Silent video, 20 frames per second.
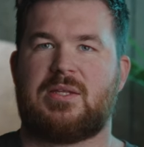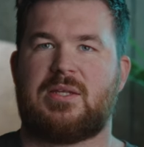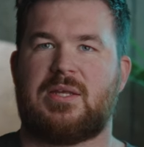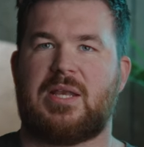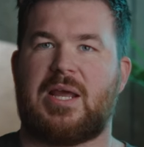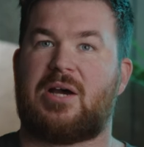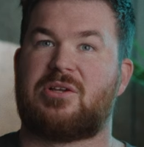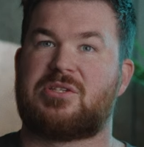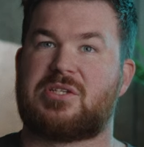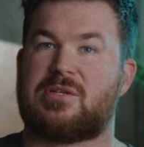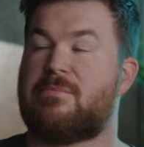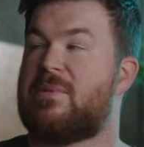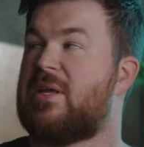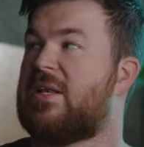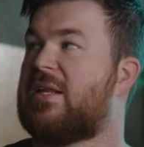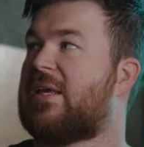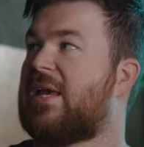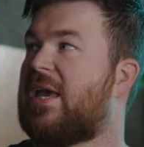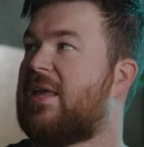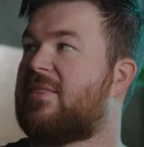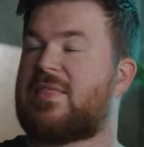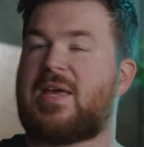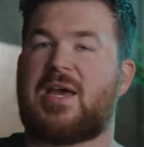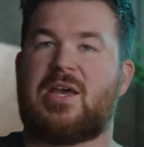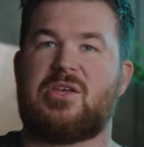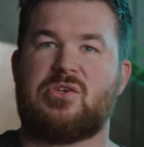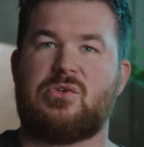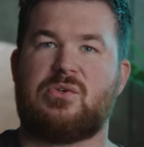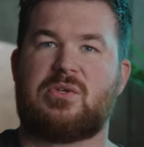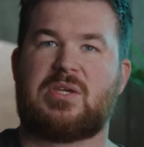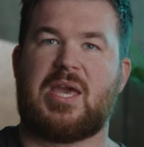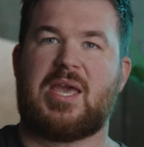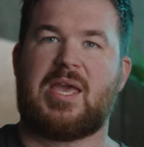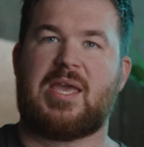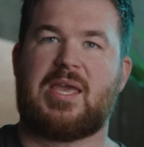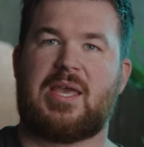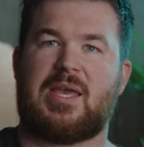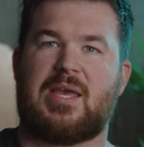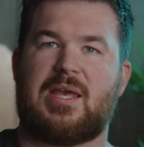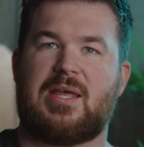Now, to mitigate that, you
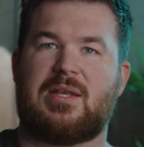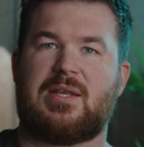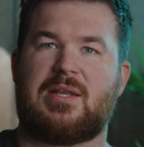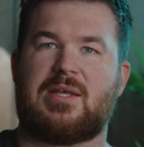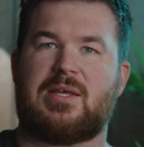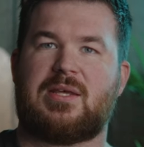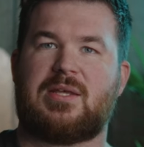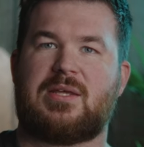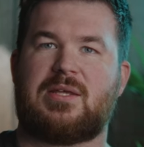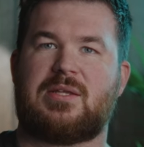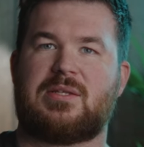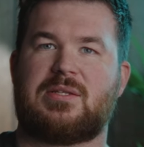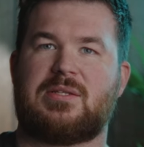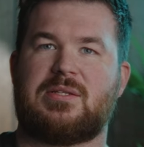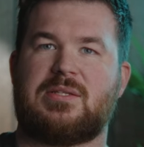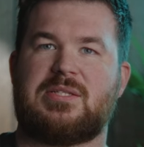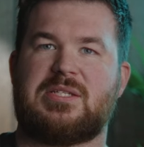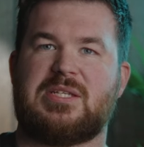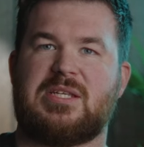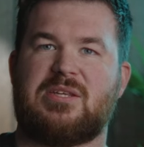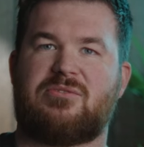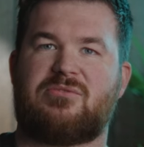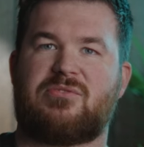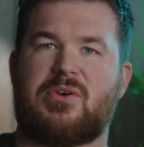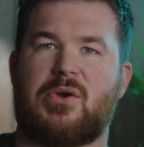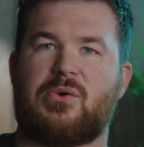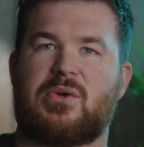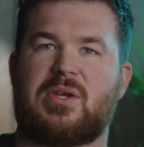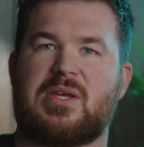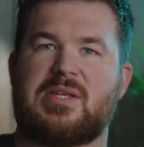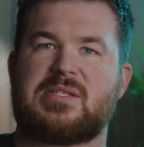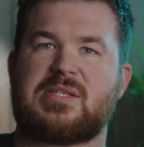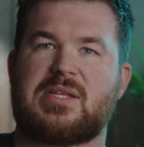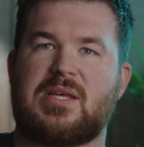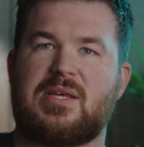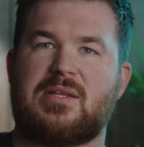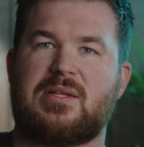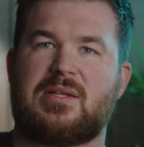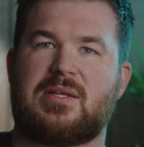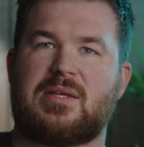can defocus
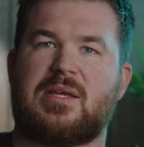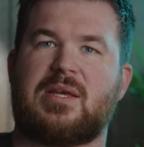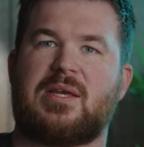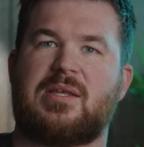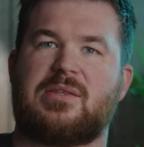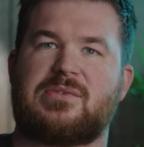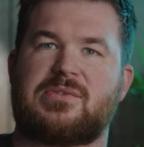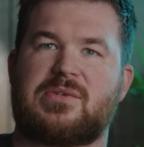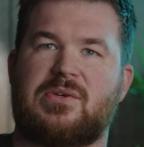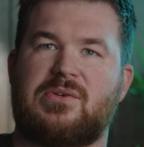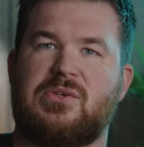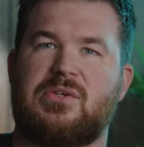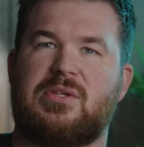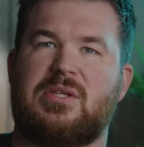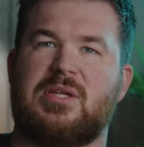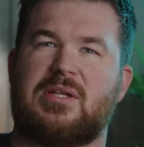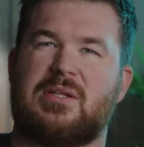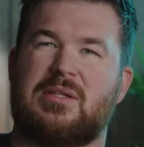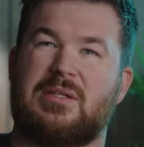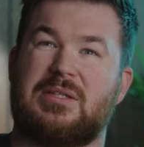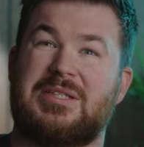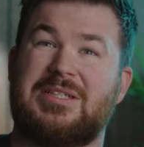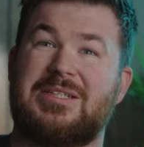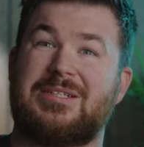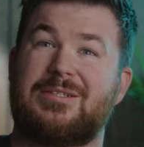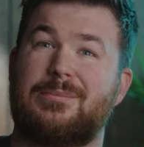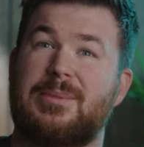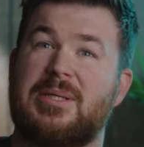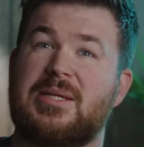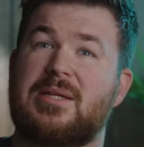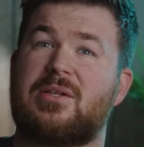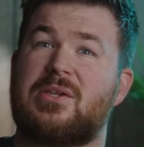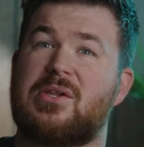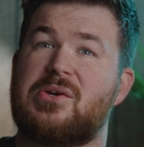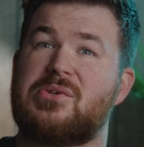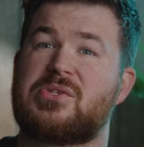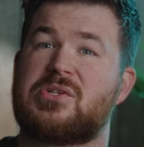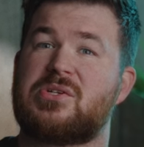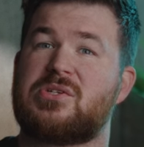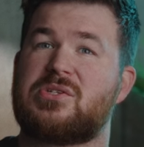it, and so you get a little bit
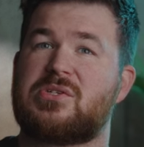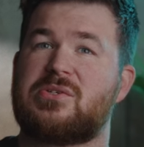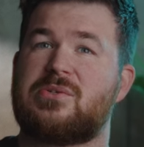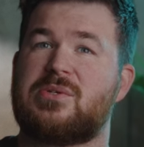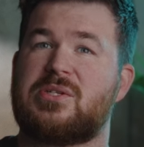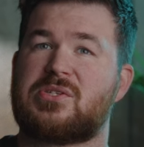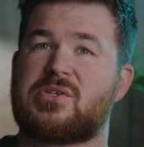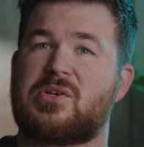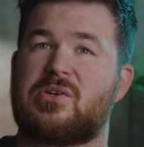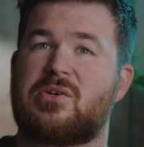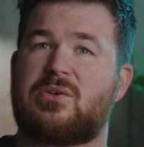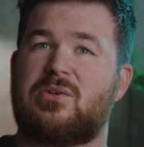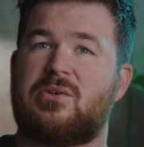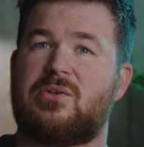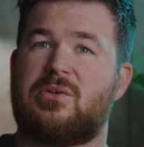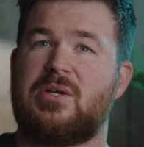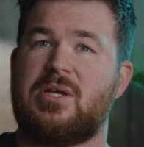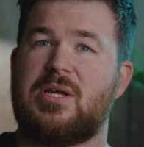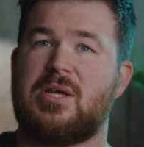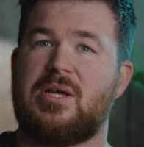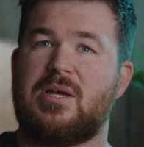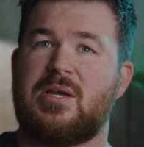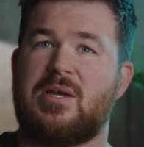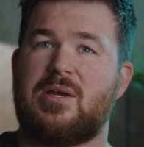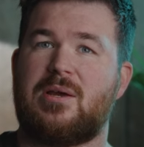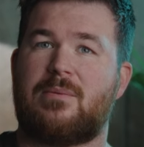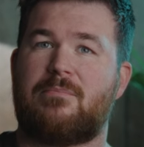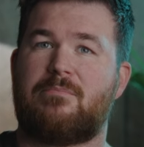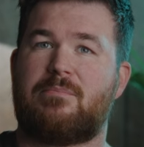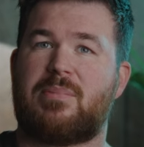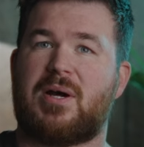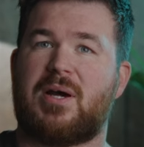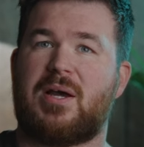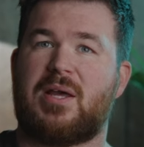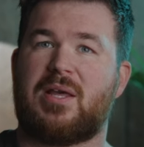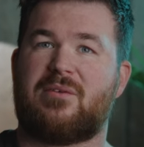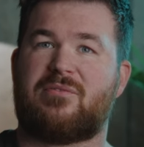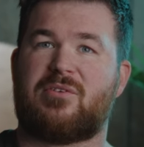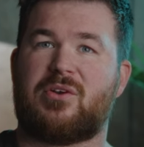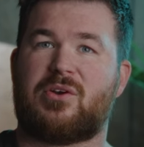closer to a circle.
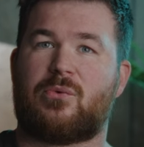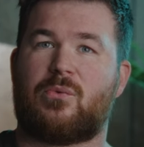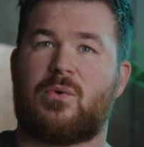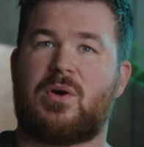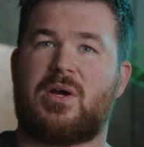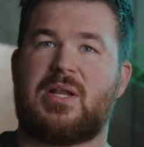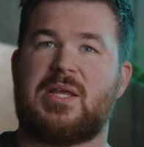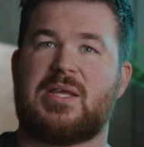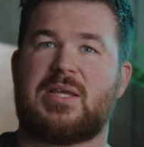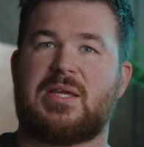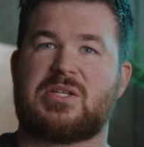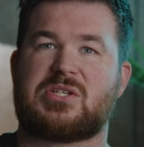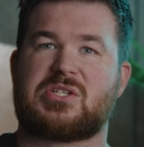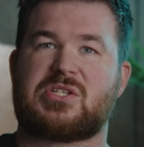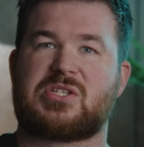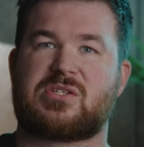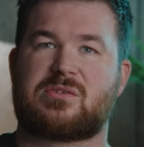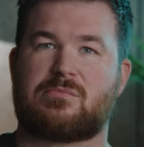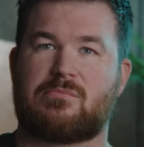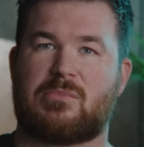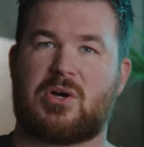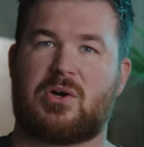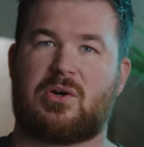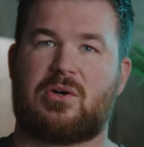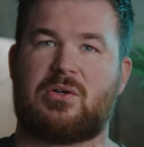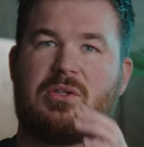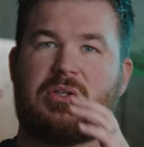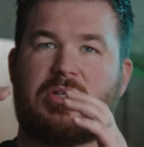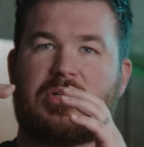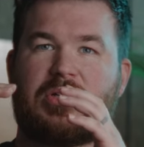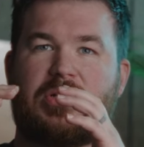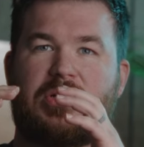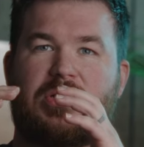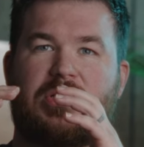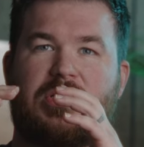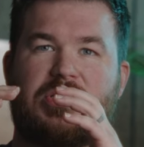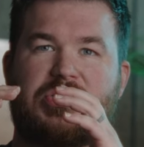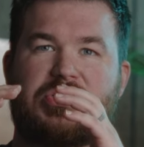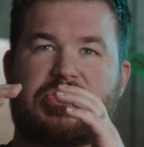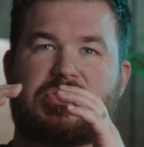But if you're wanting a
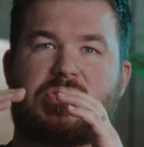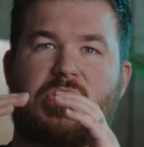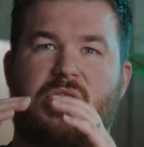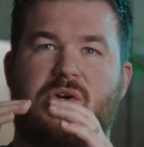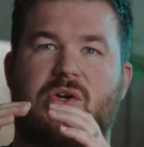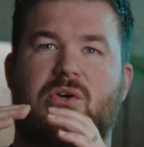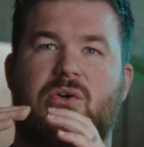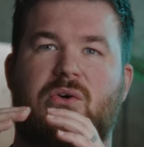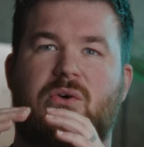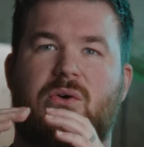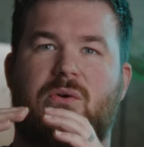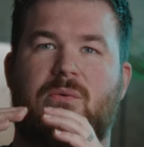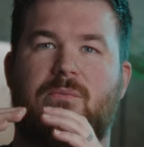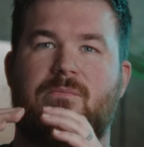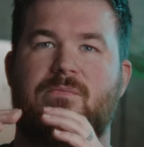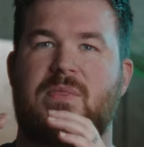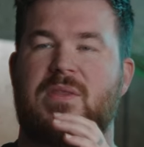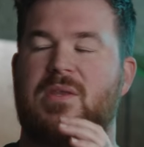smaller circle